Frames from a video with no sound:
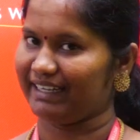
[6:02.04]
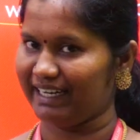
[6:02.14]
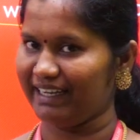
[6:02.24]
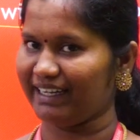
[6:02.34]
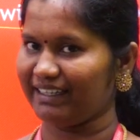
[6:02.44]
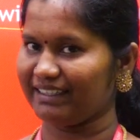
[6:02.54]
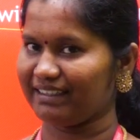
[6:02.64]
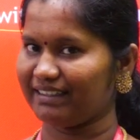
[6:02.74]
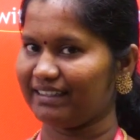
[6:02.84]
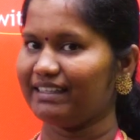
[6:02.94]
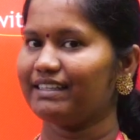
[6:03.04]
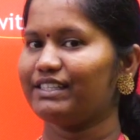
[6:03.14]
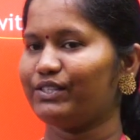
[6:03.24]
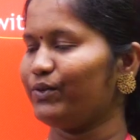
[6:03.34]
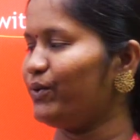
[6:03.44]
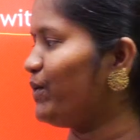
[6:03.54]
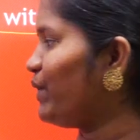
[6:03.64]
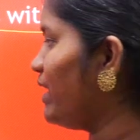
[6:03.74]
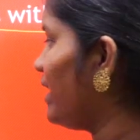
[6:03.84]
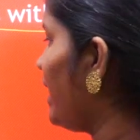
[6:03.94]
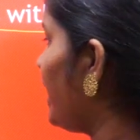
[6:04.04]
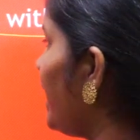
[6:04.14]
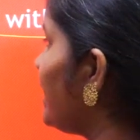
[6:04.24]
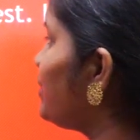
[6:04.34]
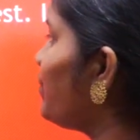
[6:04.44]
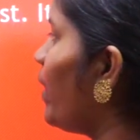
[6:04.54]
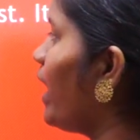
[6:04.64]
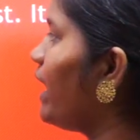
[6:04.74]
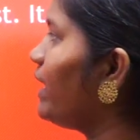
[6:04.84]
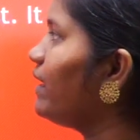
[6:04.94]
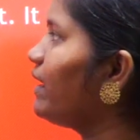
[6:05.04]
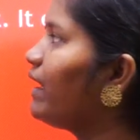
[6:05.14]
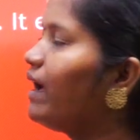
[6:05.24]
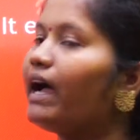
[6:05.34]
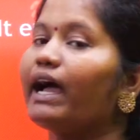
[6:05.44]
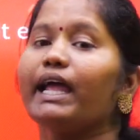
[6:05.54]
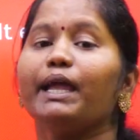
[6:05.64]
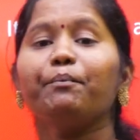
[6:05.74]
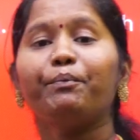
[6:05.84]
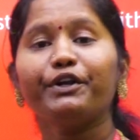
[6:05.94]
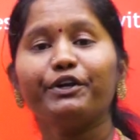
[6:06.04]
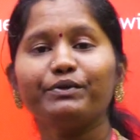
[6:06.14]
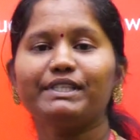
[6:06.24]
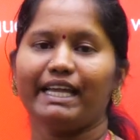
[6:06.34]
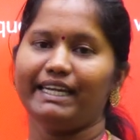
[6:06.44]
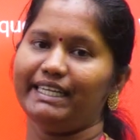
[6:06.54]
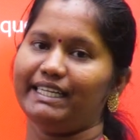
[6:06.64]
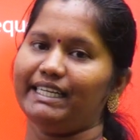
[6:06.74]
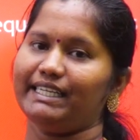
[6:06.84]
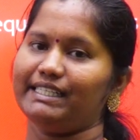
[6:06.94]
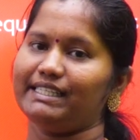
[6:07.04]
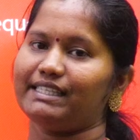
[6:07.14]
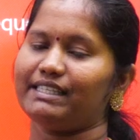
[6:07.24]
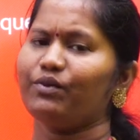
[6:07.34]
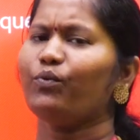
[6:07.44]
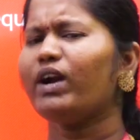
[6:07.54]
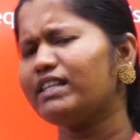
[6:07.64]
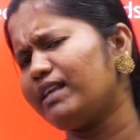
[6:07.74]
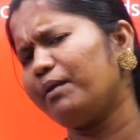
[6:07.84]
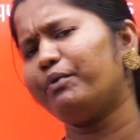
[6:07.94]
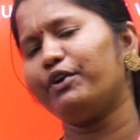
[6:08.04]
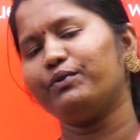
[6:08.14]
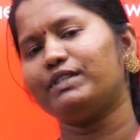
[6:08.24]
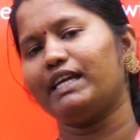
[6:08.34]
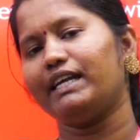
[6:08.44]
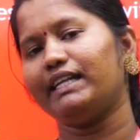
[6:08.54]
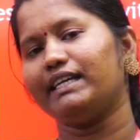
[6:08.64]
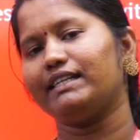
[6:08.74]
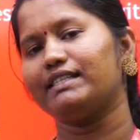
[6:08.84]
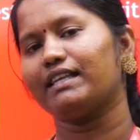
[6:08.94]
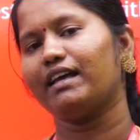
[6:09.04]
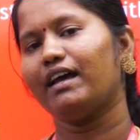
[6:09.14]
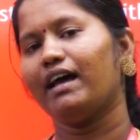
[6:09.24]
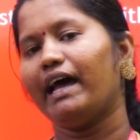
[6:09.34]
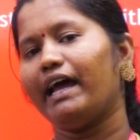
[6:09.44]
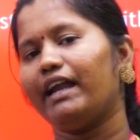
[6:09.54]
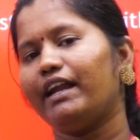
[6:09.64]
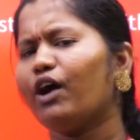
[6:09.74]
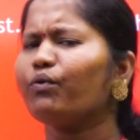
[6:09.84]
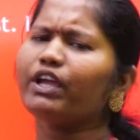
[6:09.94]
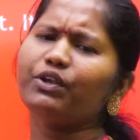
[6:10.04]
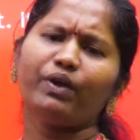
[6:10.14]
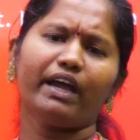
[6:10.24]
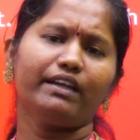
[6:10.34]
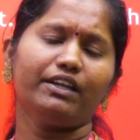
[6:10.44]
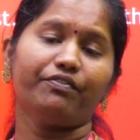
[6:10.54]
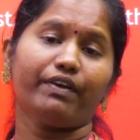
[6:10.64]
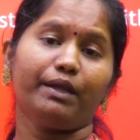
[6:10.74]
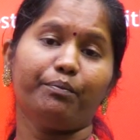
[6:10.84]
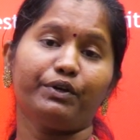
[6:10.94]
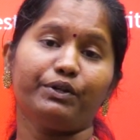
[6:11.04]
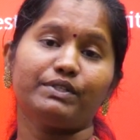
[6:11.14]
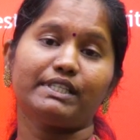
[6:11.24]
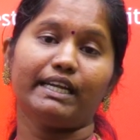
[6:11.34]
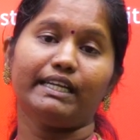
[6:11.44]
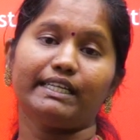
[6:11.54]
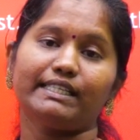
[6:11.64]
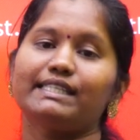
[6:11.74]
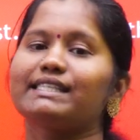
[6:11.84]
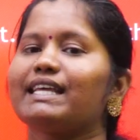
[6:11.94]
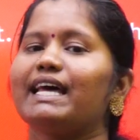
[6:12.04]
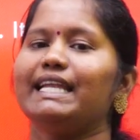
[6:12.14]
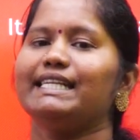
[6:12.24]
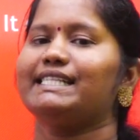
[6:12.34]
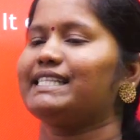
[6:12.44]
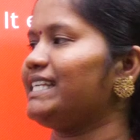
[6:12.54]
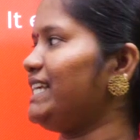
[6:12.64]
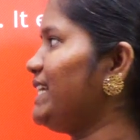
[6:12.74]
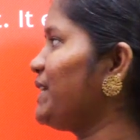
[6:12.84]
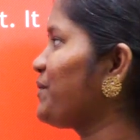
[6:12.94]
Clear? So next one, imperative sentence. What is an imperative sentence? And how can you identify imperative sentence? Let's see.